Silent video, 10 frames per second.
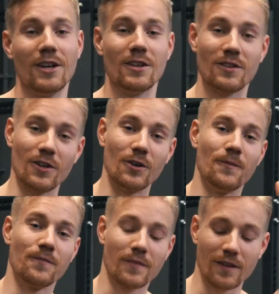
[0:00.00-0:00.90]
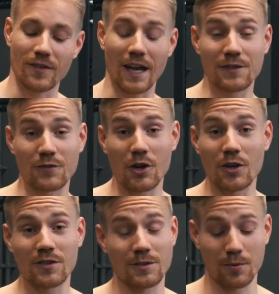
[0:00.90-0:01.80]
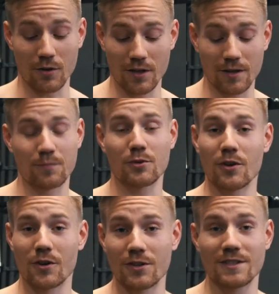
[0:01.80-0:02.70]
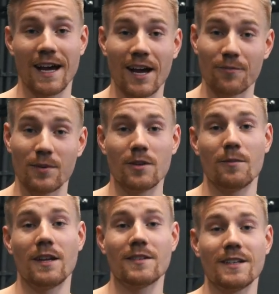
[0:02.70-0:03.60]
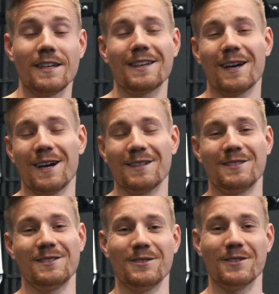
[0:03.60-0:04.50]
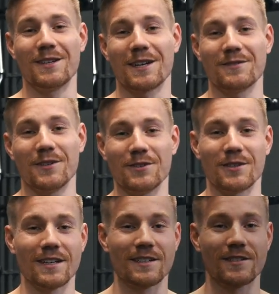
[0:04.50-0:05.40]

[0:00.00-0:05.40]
So thanks for all the support. Pre-orders have been amazing, and see you in the next video, guys.